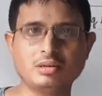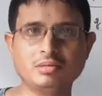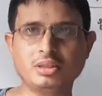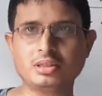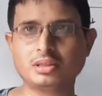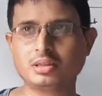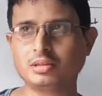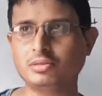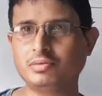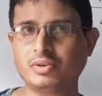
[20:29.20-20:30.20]
which
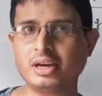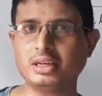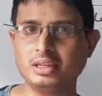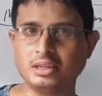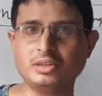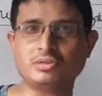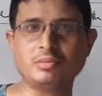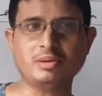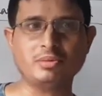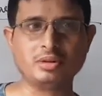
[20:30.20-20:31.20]
you find in the
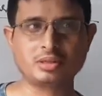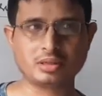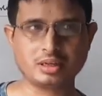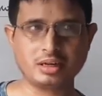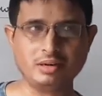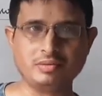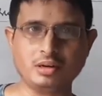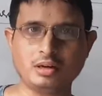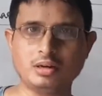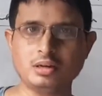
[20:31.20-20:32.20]
instrument box have
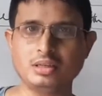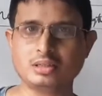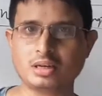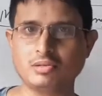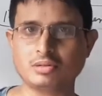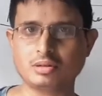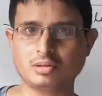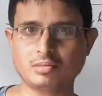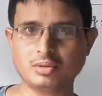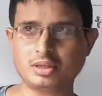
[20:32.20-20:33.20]
a least count.
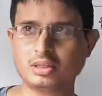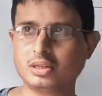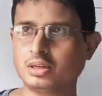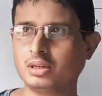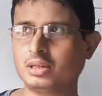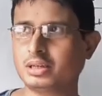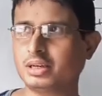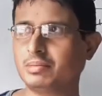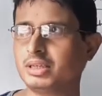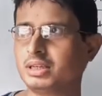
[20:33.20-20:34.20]
That is, it
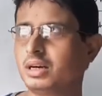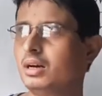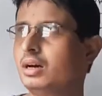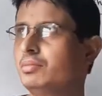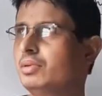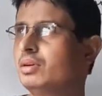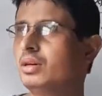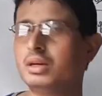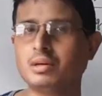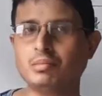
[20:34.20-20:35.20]
can measure a
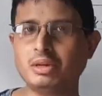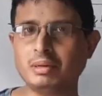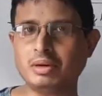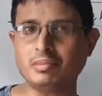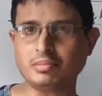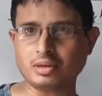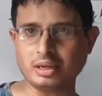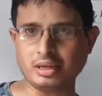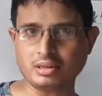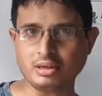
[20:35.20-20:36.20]
minimum
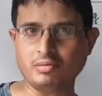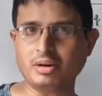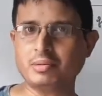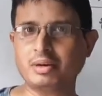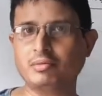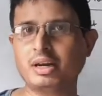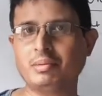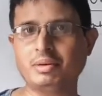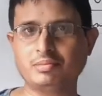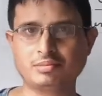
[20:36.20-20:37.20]
length of 1 mm.